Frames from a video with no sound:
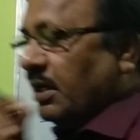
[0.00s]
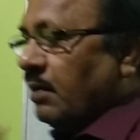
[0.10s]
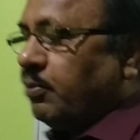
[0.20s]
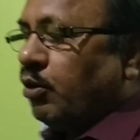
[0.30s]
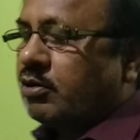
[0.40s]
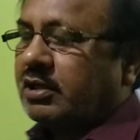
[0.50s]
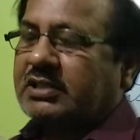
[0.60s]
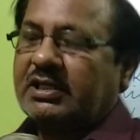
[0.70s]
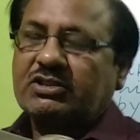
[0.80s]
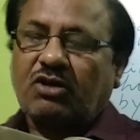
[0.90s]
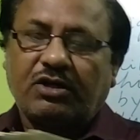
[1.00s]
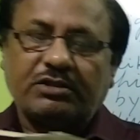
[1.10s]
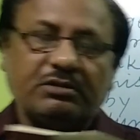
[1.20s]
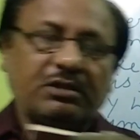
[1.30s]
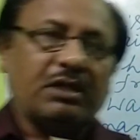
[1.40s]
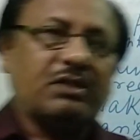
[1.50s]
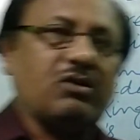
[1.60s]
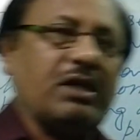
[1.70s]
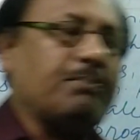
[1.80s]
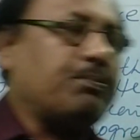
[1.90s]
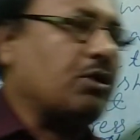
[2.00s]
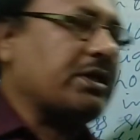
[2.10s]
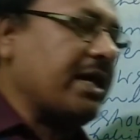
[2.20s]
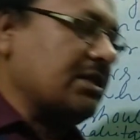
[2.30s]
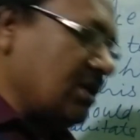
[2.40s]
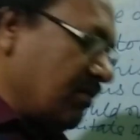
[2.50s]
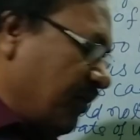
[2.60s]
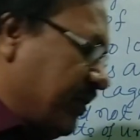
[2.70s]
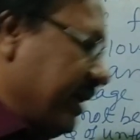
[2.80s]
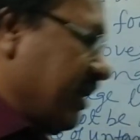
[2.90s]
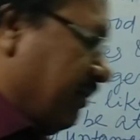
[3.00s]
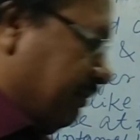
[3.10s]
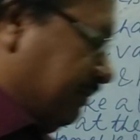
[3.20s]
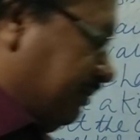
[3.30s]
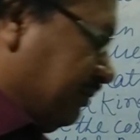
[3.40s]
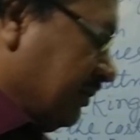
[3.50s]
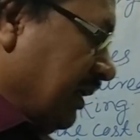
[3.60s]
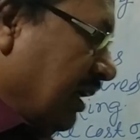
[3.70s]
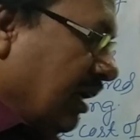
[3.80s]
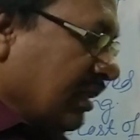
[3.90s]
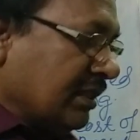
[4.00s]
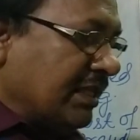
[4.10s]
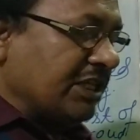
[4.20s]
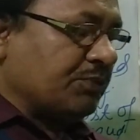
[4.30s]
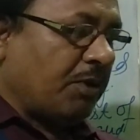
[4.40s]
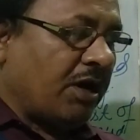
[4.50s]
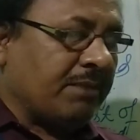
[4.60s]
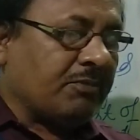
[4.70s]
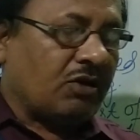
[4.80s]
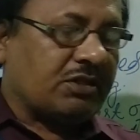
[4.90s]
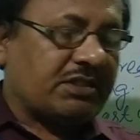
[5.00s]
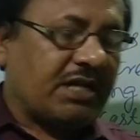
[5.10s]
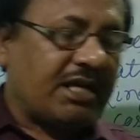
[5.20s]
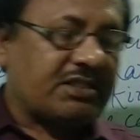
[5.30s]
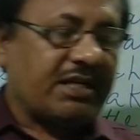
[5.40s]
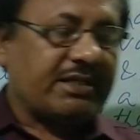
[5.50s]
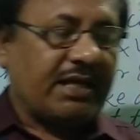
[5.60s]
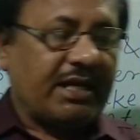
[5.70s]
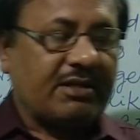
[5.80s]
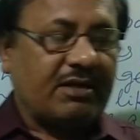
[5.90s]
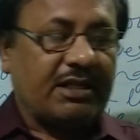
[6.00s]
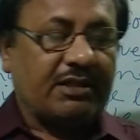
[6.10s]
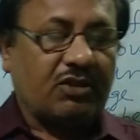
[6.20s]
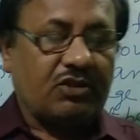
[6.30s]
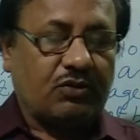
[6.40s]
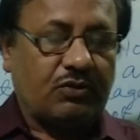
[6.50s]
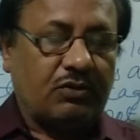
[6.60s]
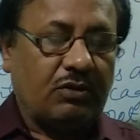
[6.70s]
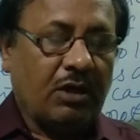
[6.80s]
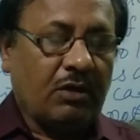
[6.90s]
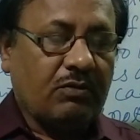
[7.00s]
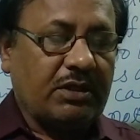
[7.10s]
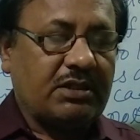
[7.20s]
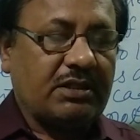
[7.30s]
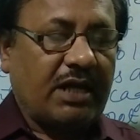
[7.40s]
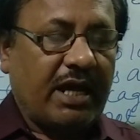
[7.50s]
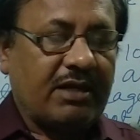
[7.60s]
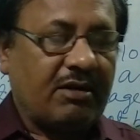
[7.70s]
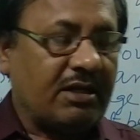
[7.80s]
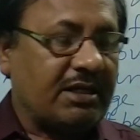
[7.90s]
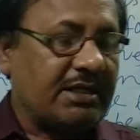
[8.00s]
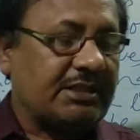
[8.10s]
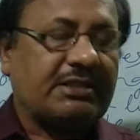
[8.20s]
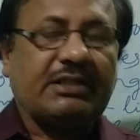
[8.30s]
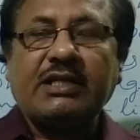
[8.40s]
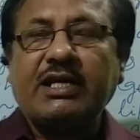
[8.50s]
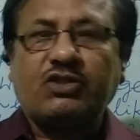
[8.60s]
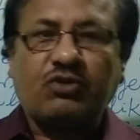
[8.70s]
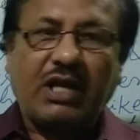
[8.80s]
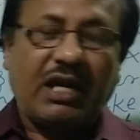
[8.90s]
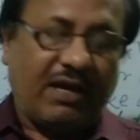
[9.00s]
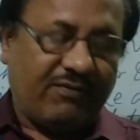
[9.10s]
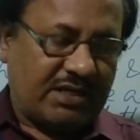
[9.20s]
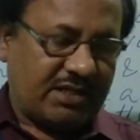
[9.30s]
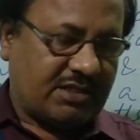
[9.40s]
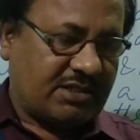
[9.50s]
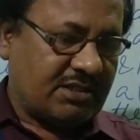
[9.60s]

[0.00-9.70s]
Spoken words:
focuses on the importance of freedom. This poem contrasts a tiger in the zoo with a tiger in its natural habitat.